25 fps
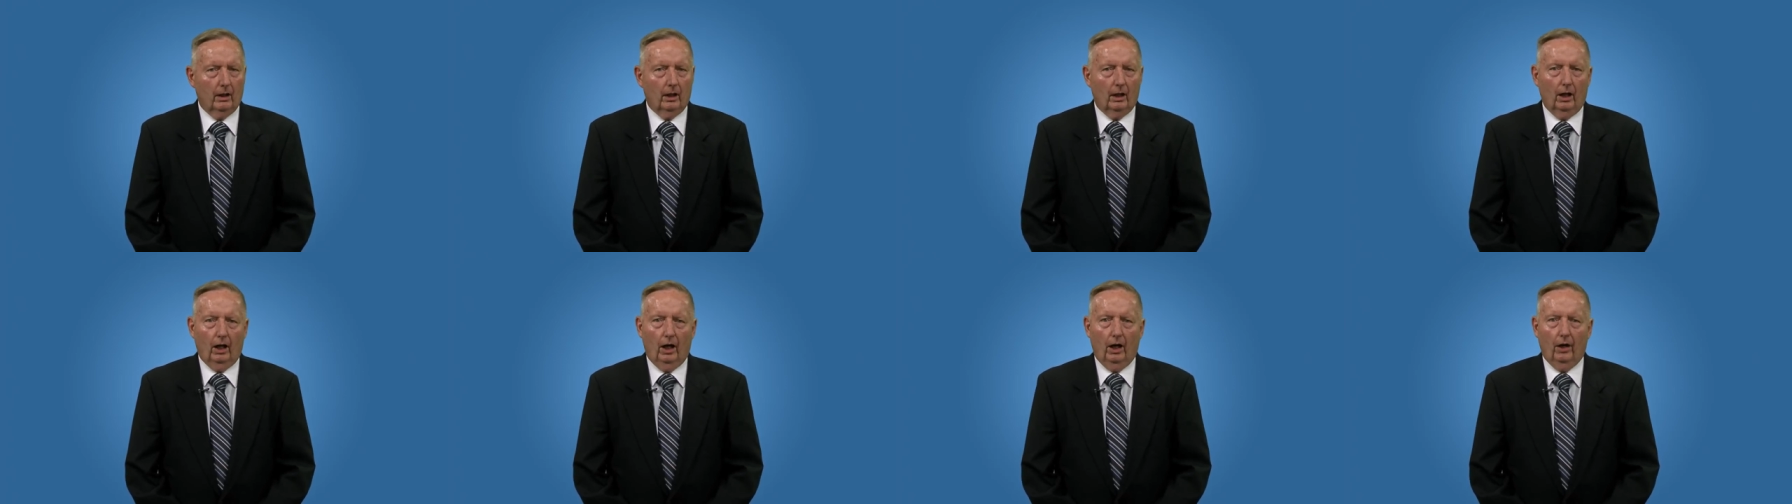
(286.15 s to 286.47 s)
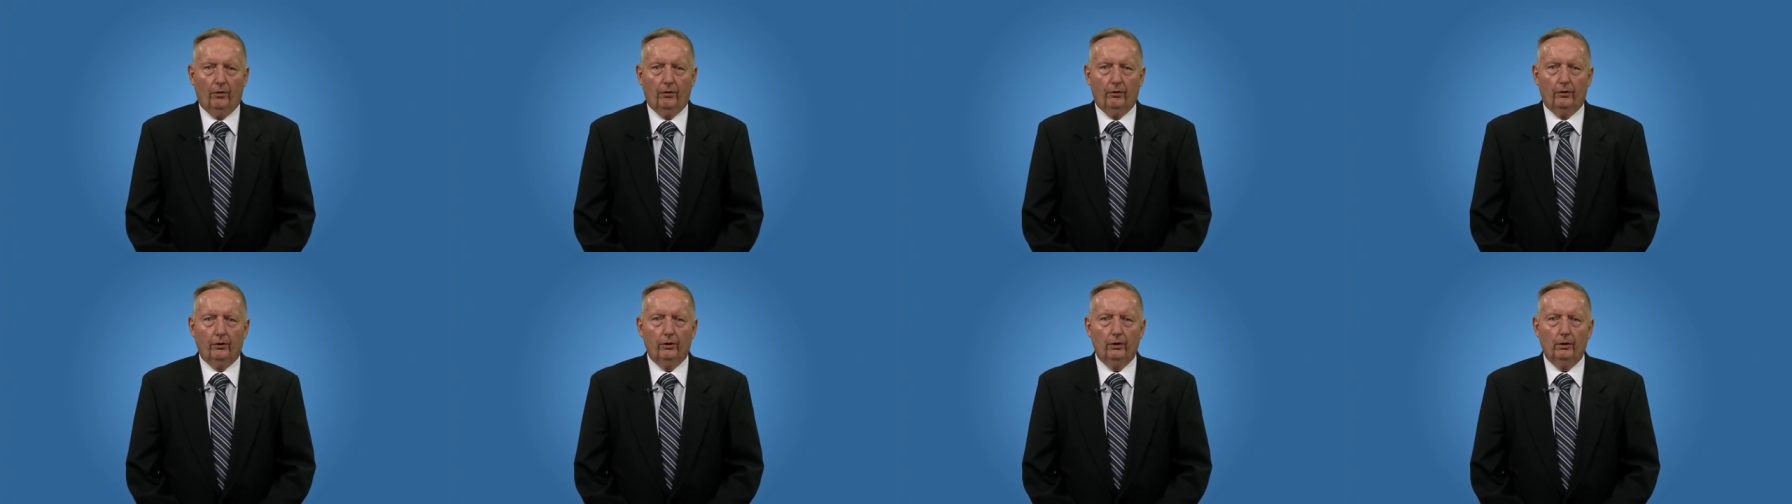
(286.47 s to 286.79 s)

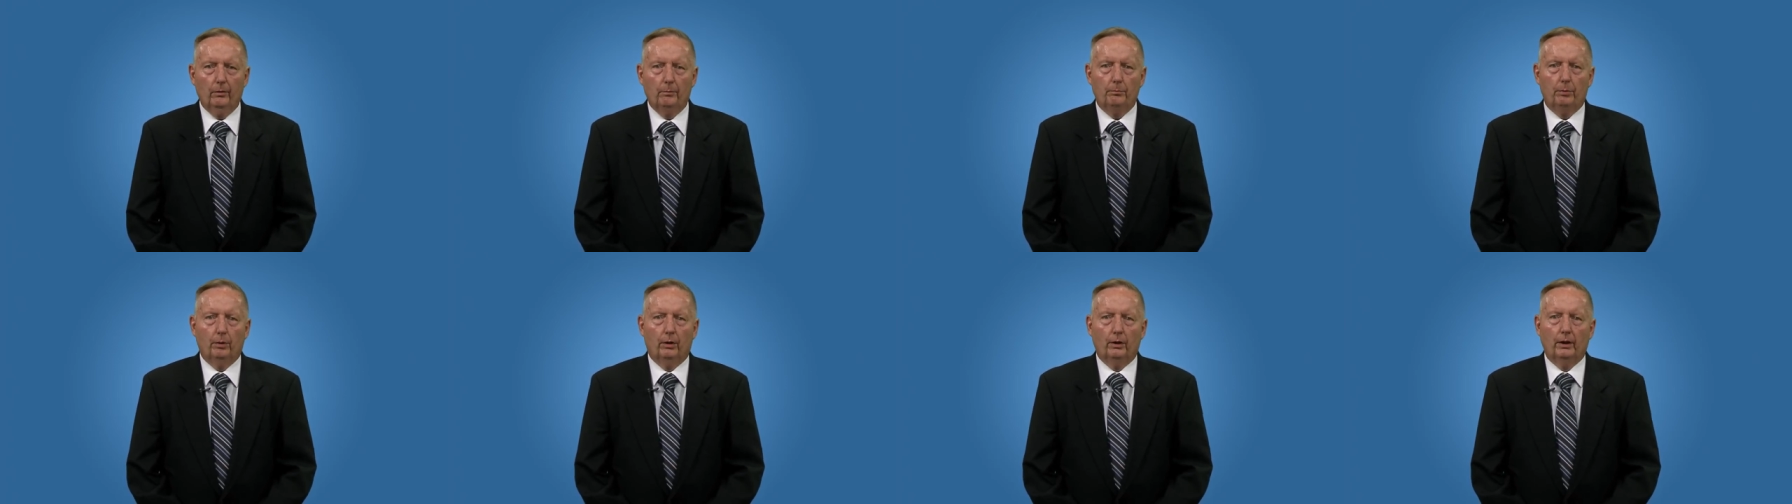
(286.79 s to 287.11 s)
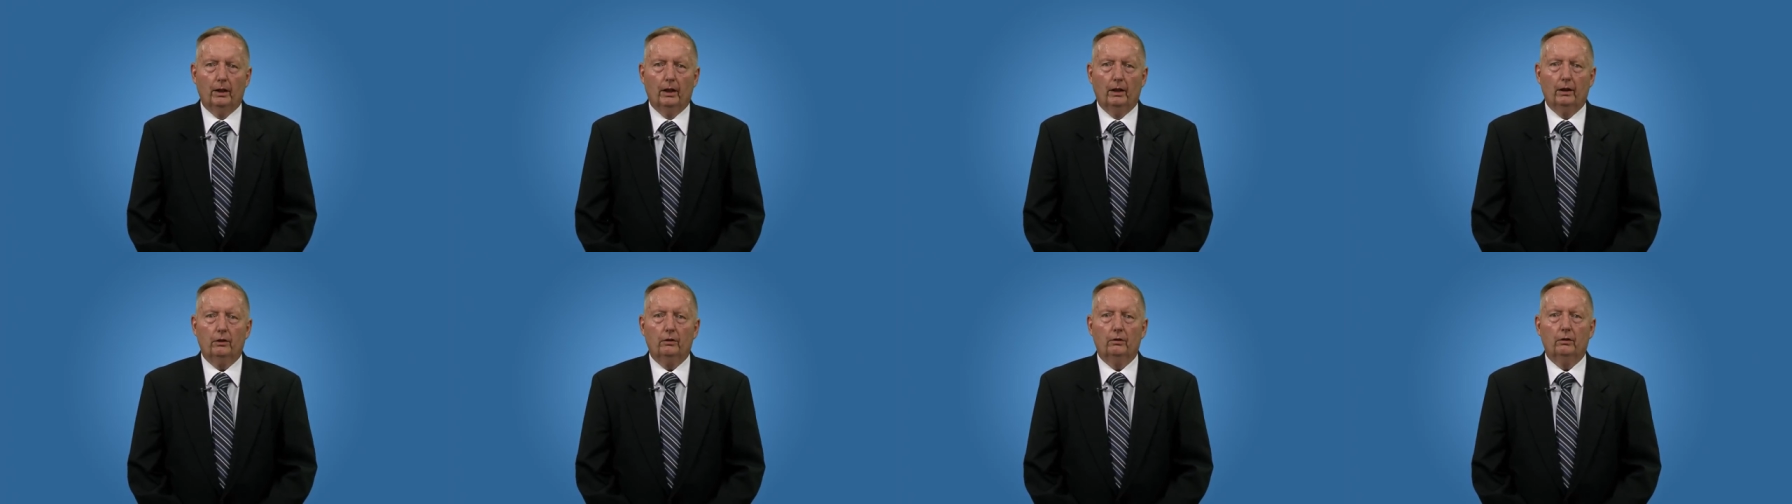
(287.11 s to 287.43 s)
Other
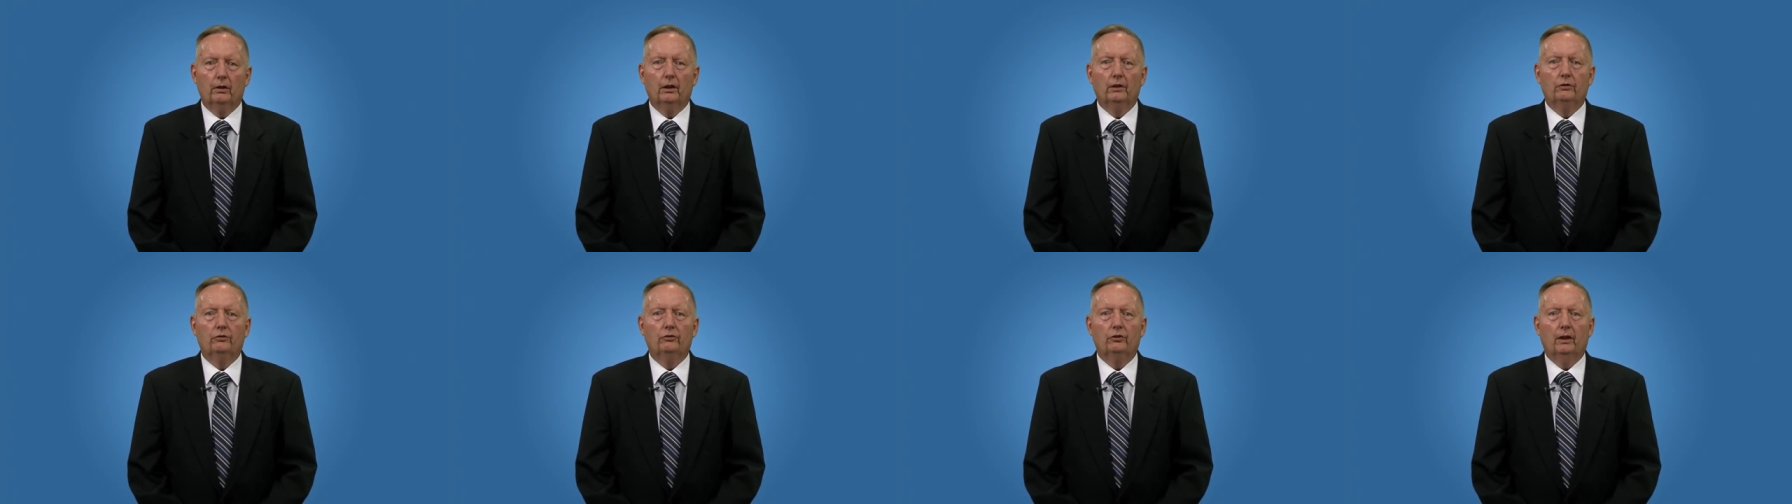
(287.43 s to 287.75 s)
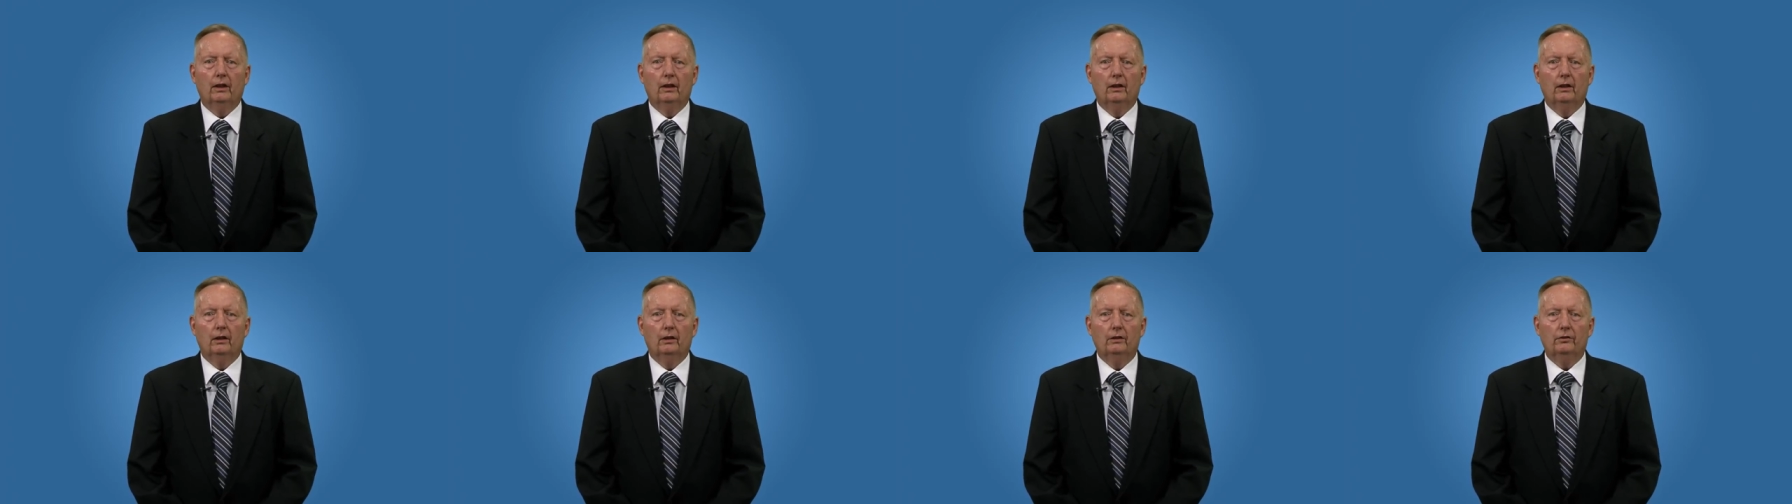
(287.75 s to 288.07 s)
political
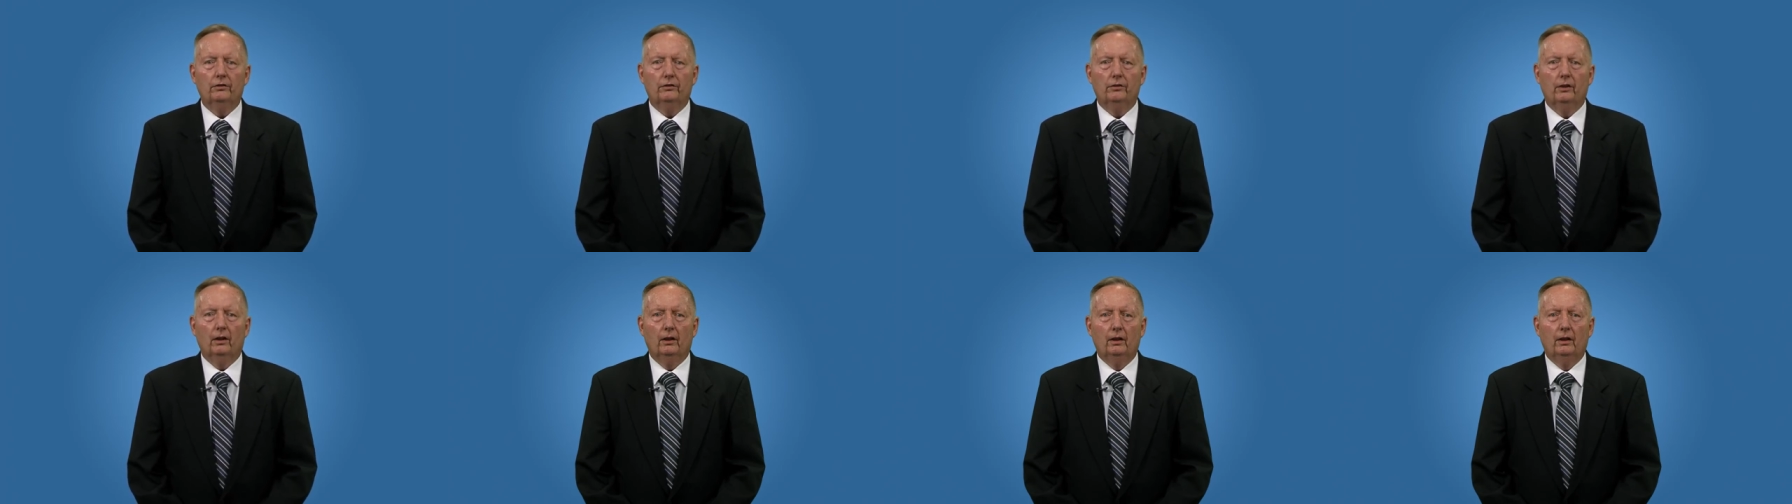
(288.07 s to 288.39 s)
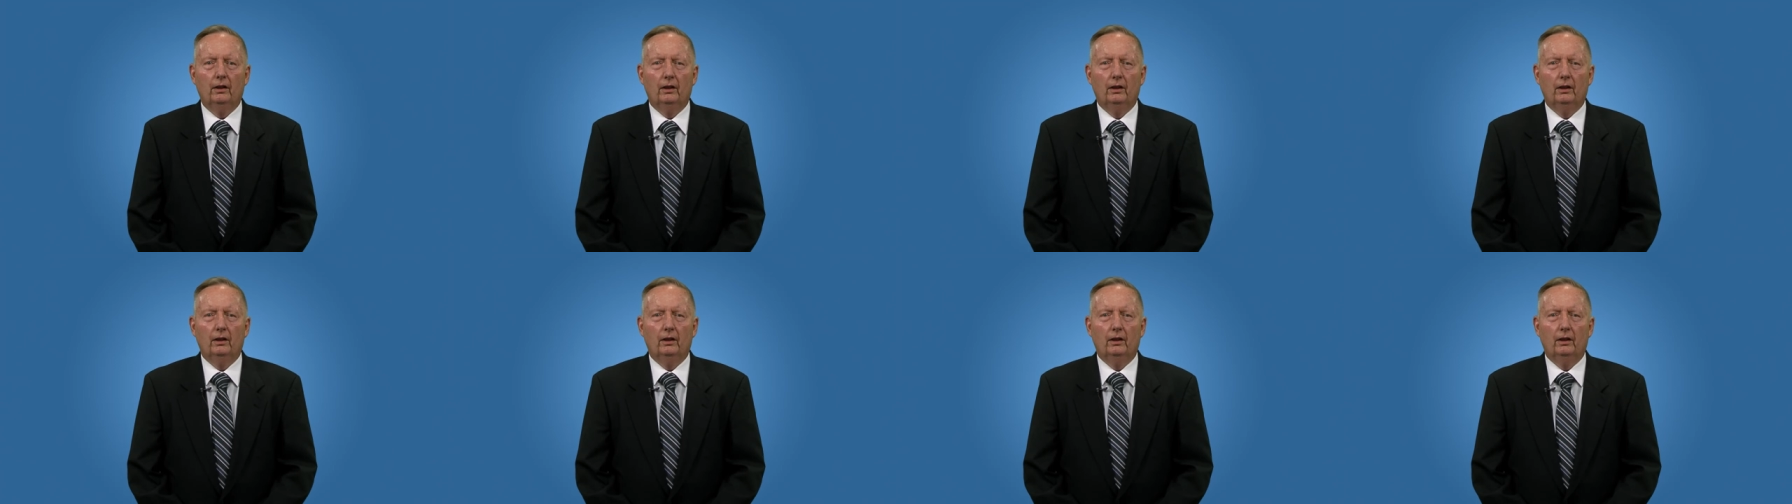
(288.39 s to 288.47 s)
agendas